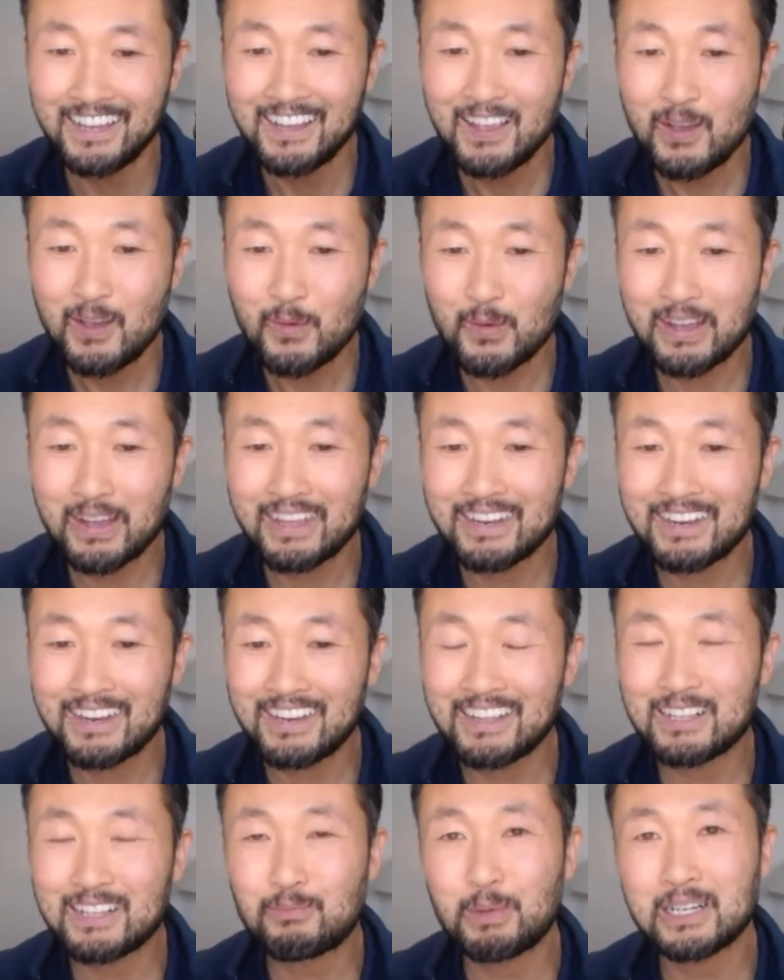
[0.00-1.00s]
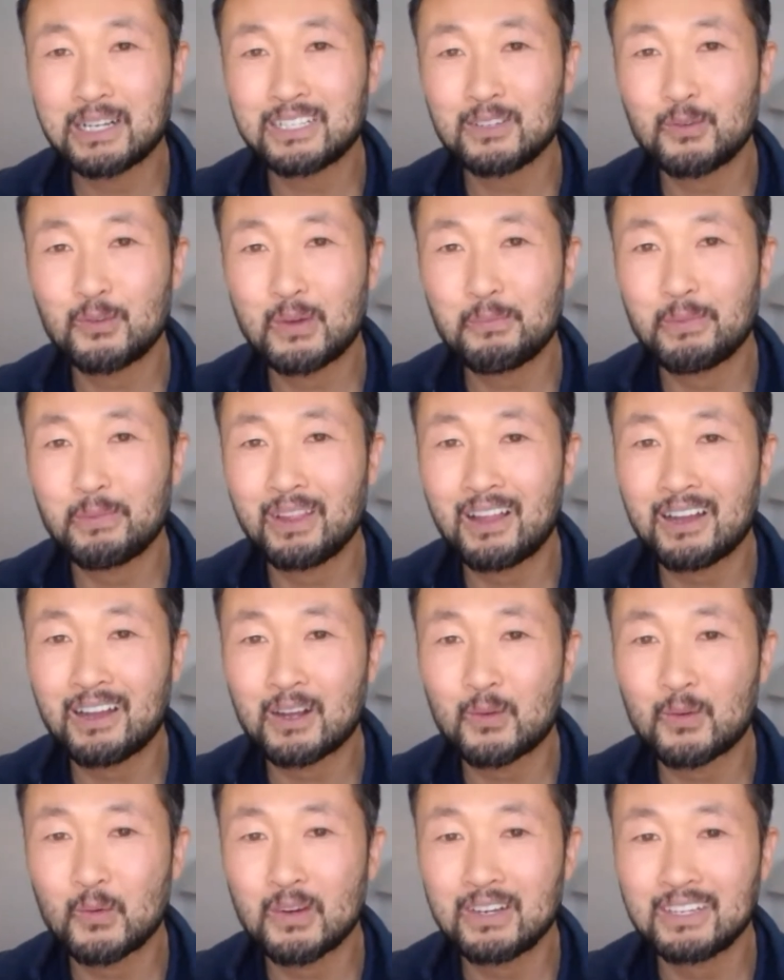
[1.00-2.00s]
when, especially when
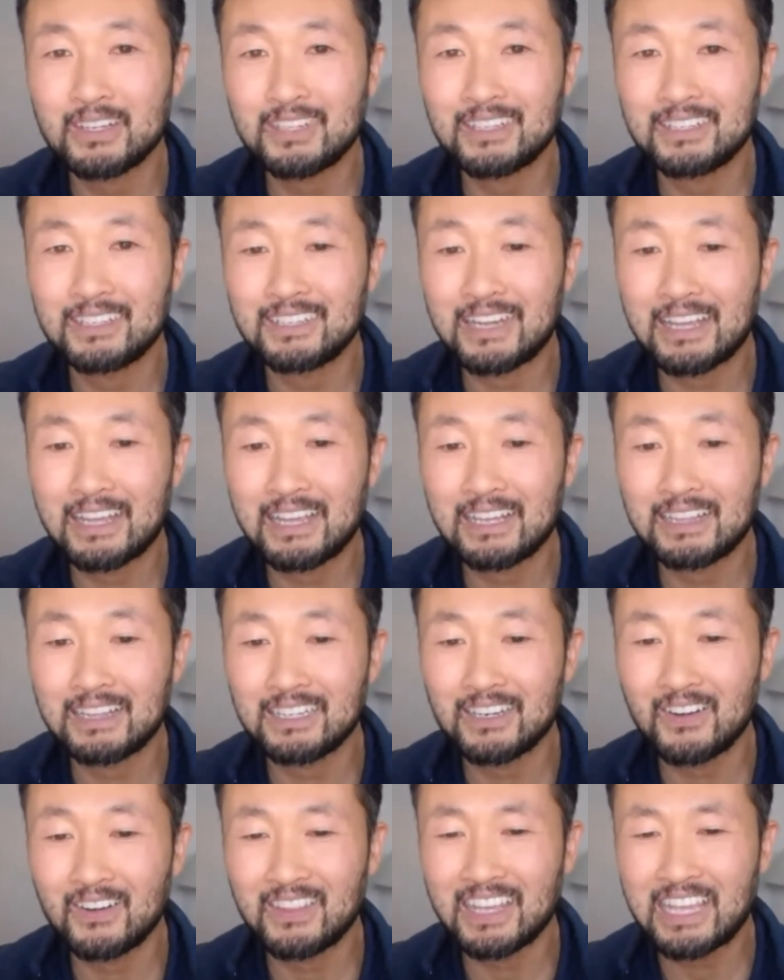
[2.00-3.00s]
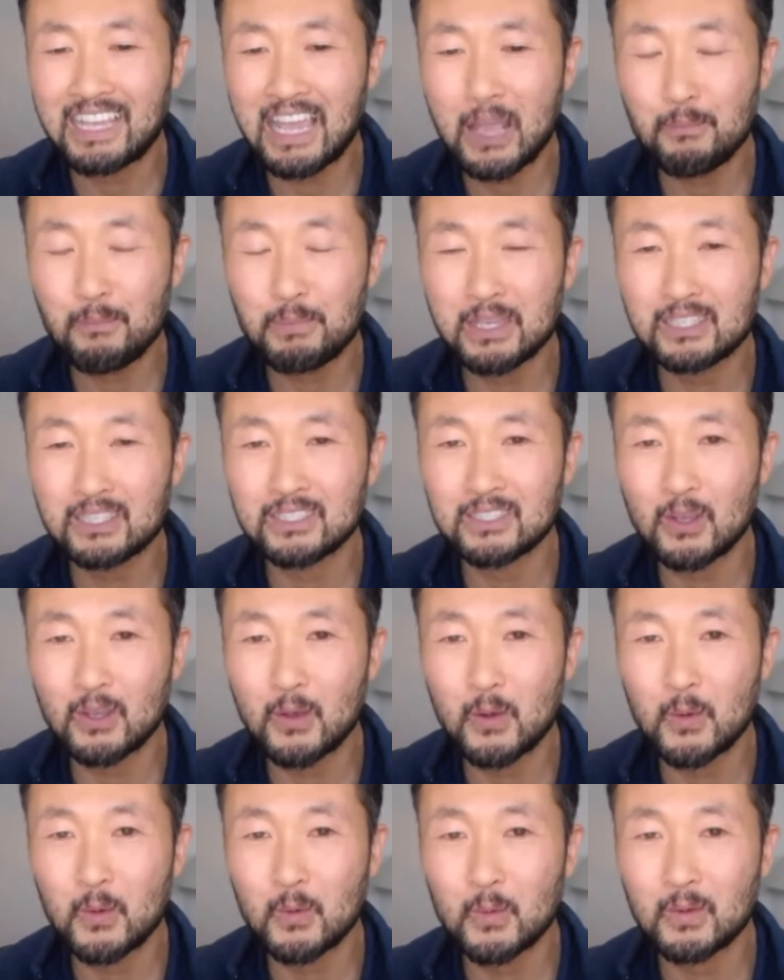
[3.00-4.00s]
Block 1 and Dan, you know, they can't be
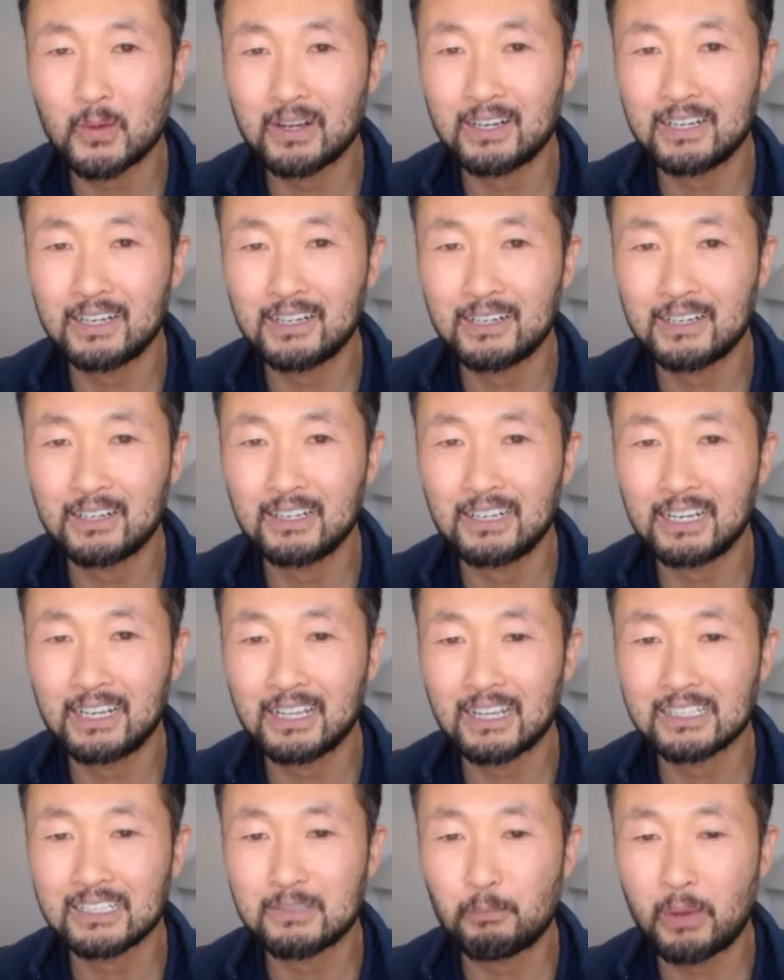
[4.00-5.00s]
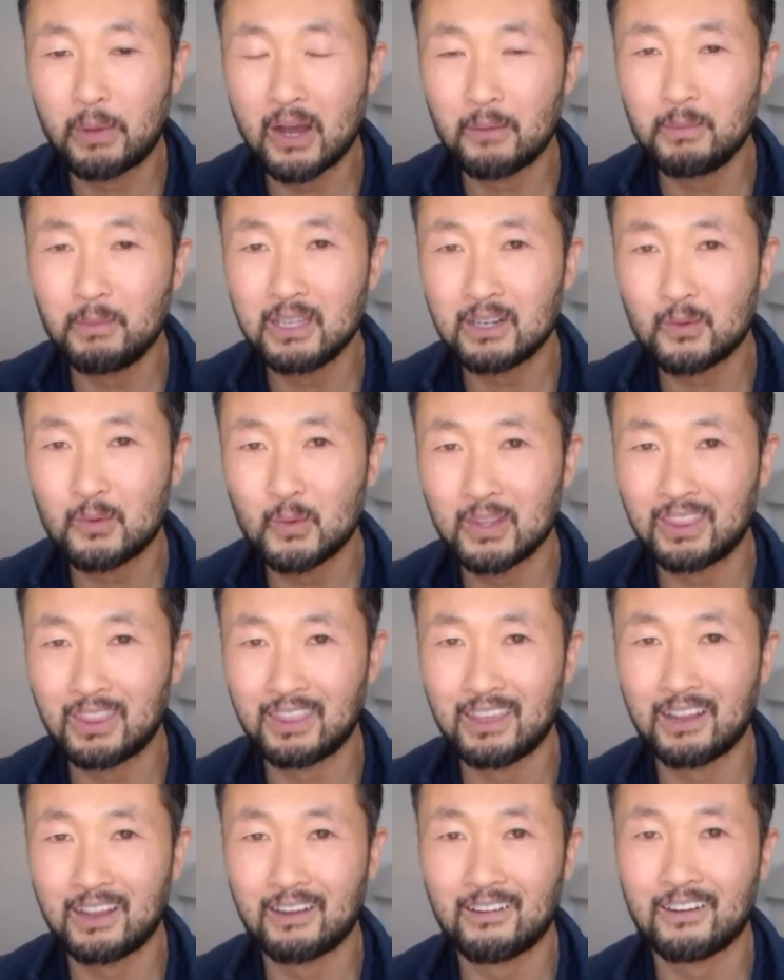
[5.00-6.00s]
so I guess public with
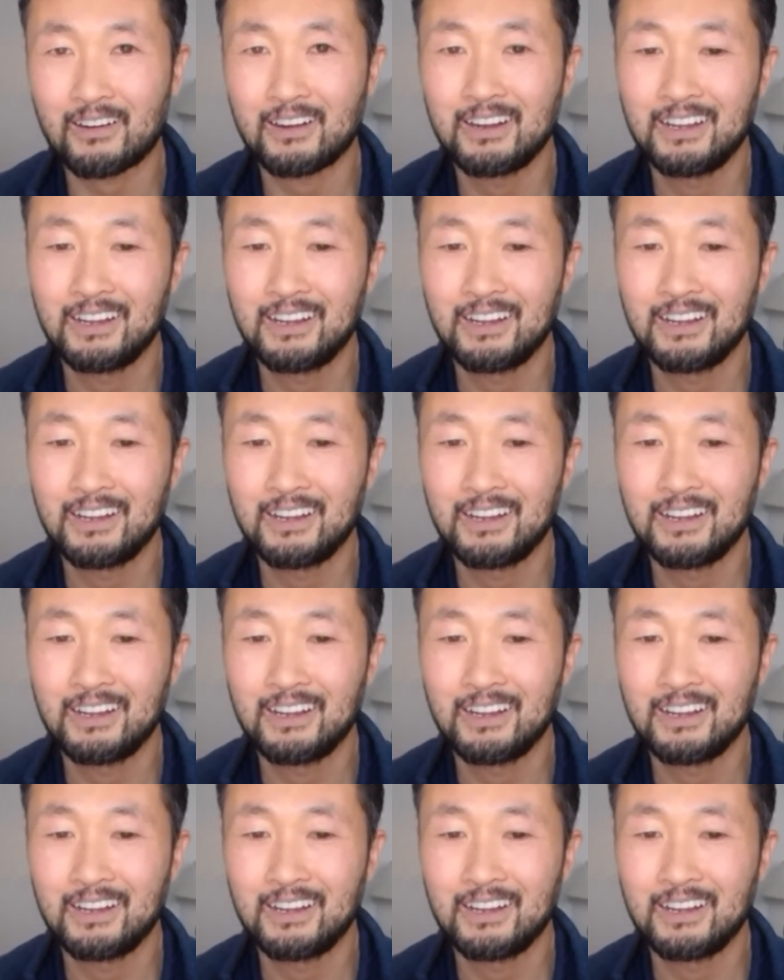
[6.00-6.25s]
their